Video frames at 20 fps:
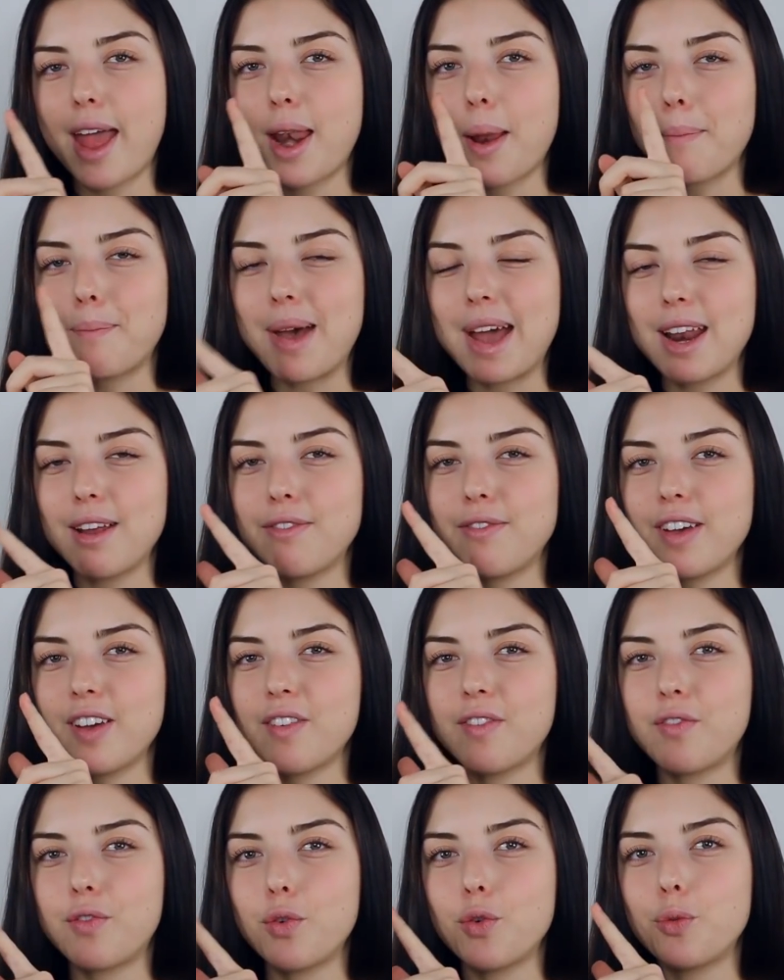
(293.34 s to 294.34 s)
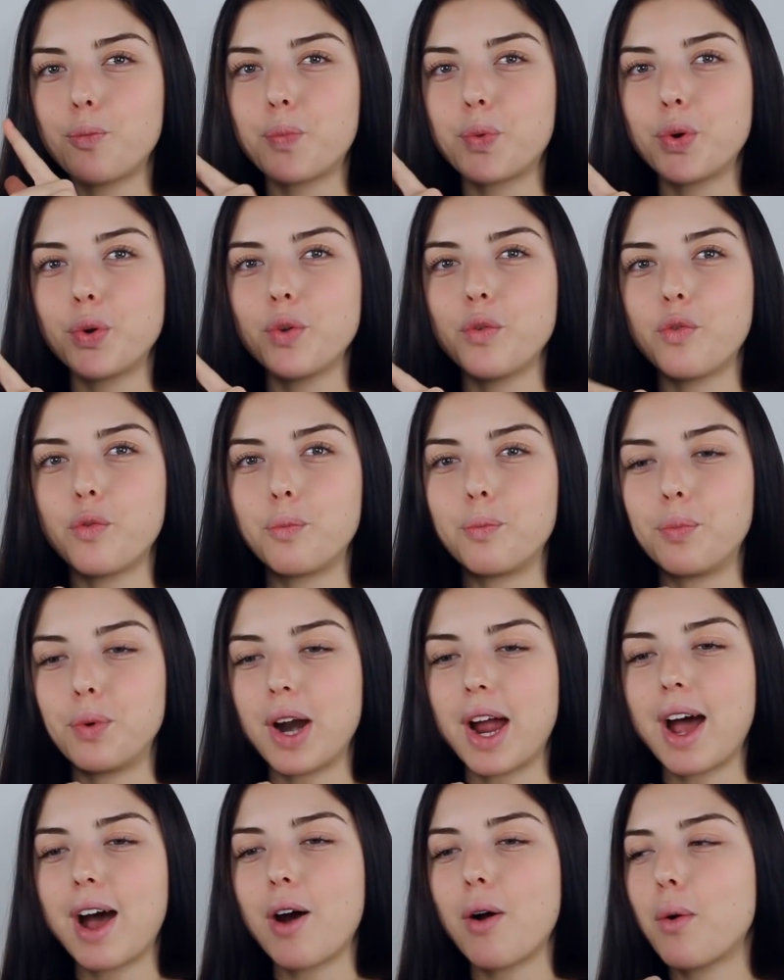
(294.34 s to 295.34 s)
then Benefit Foolproof
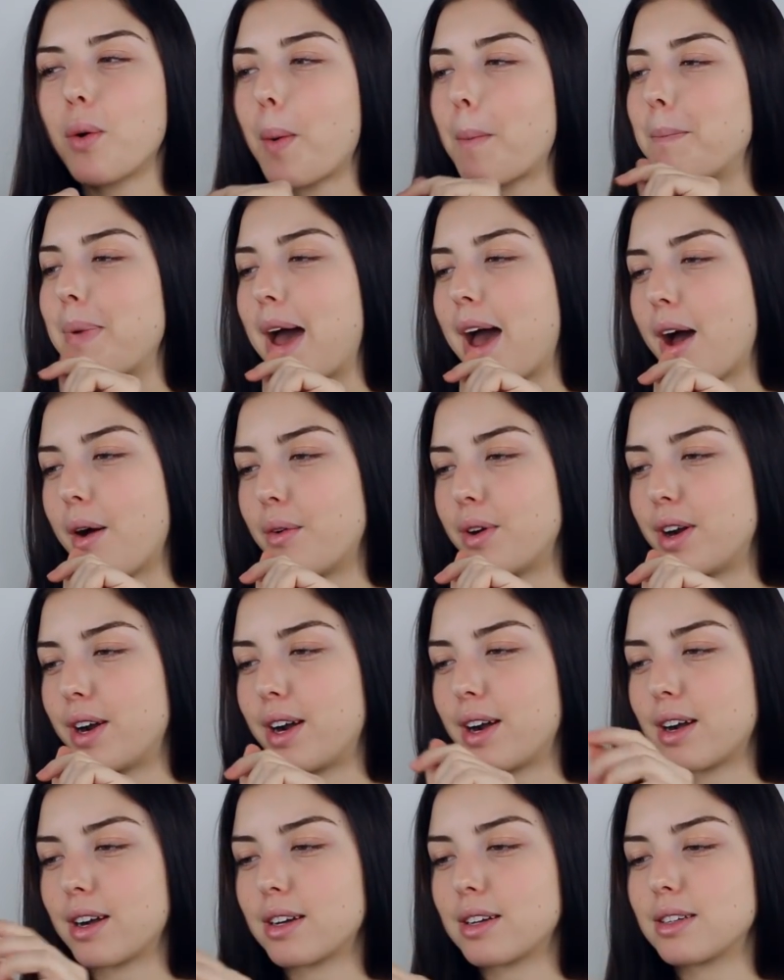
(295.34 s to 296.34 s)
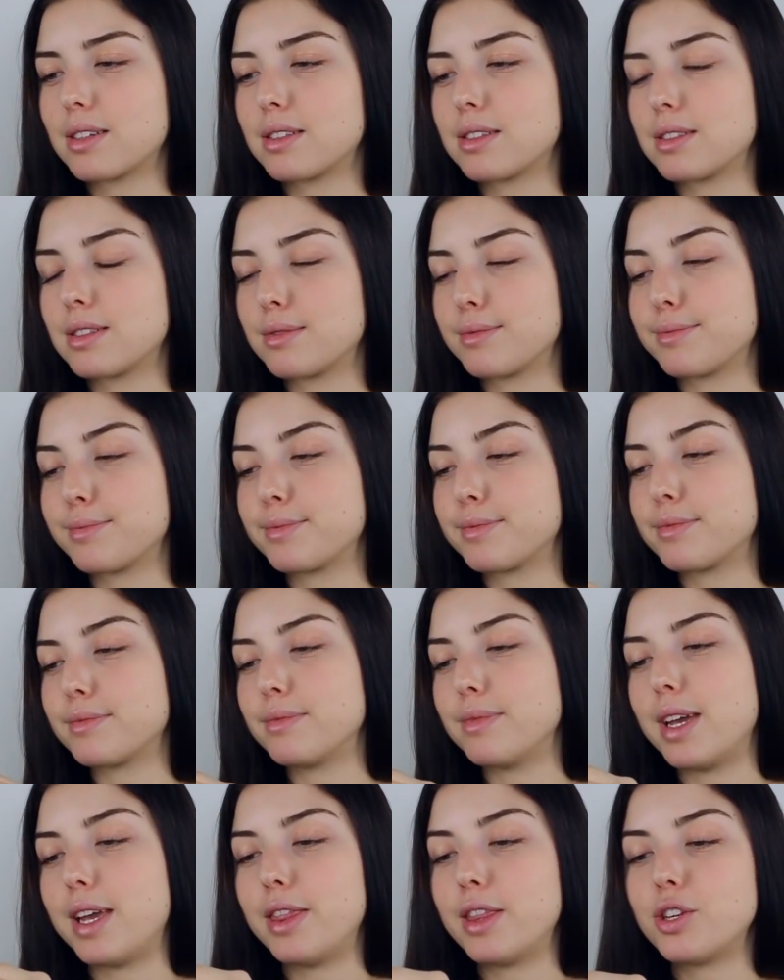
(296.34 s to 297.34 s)
Brow Powder
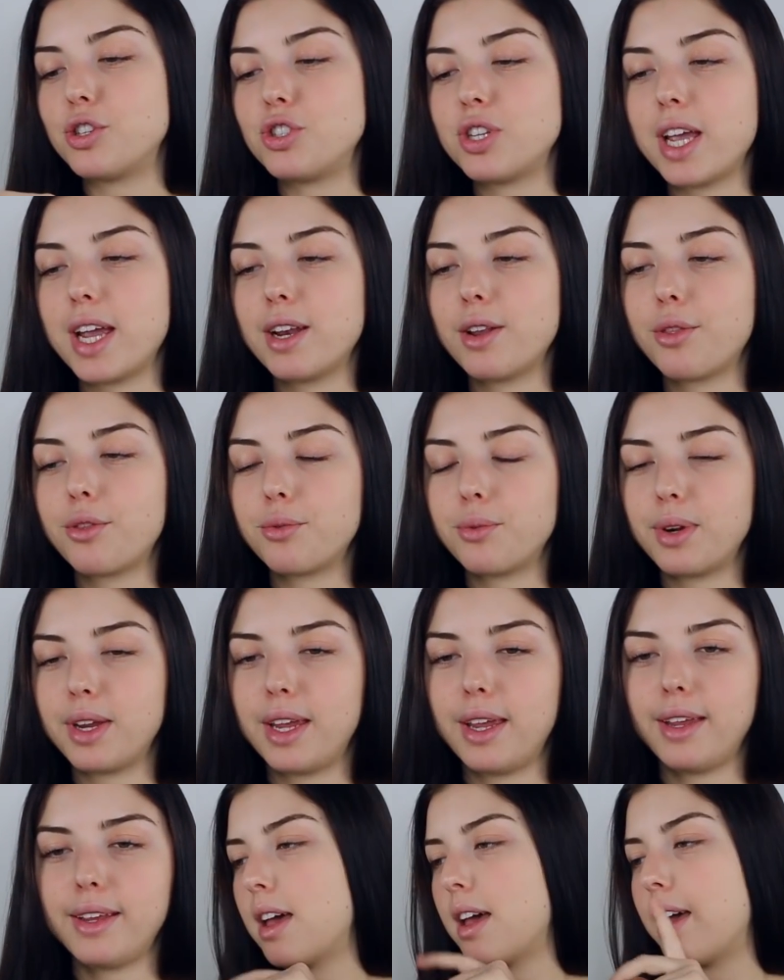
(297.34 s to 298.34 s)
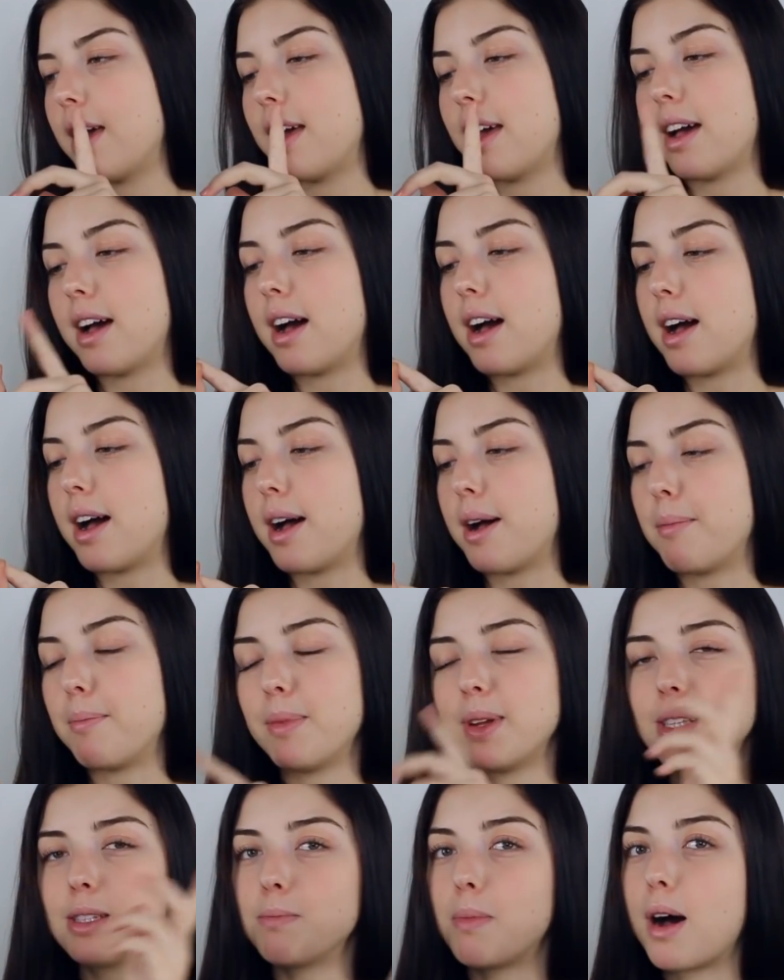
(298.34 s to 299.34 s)
in the shade 3.
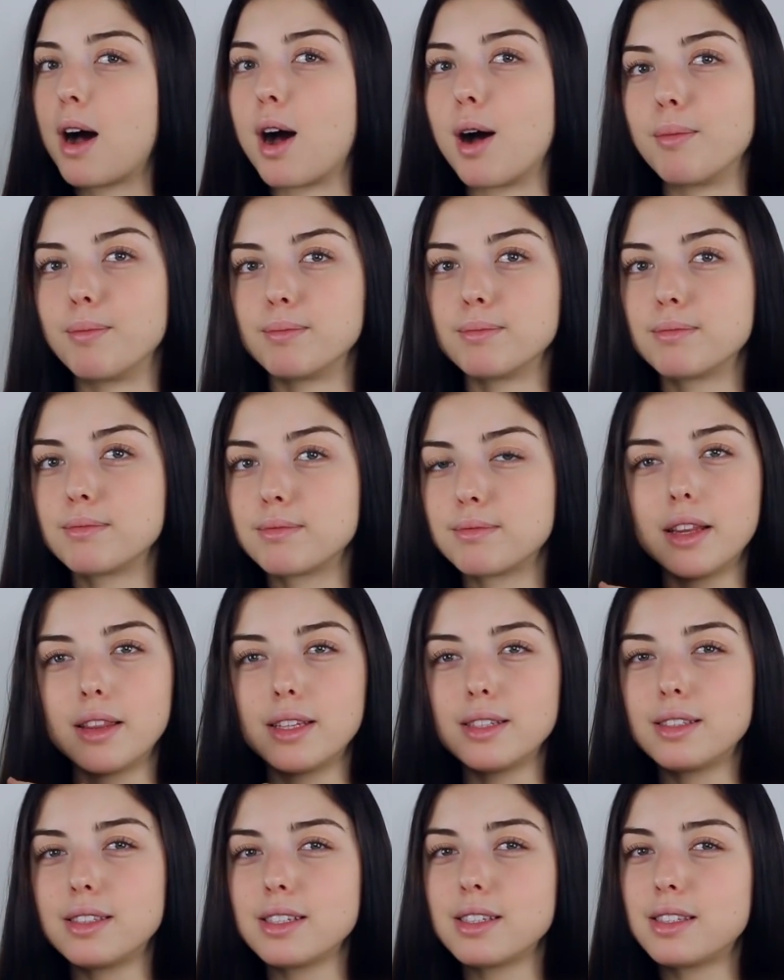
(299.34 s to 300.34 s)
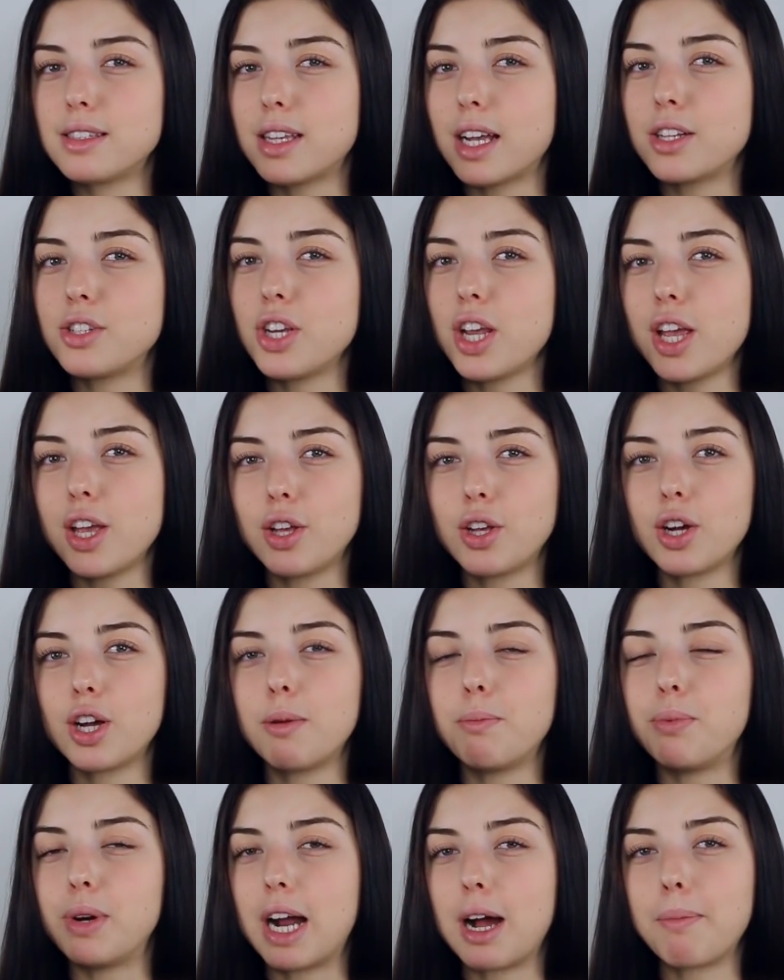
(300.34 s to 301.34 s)
It's bomb. This is such a
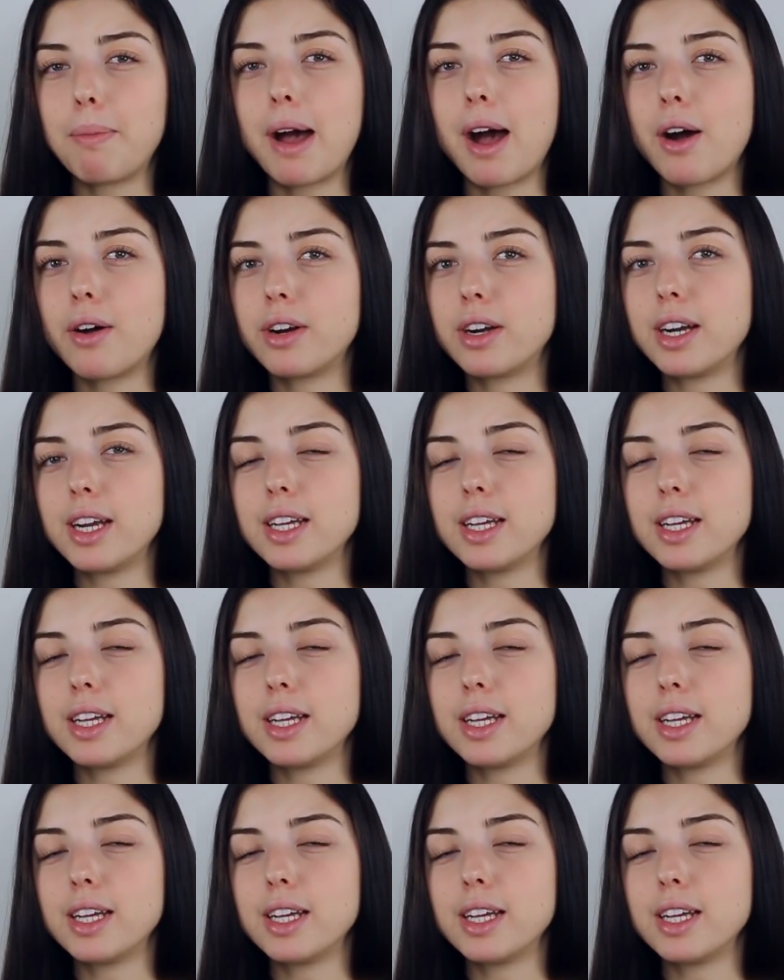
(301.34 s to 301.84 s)
good brow powder.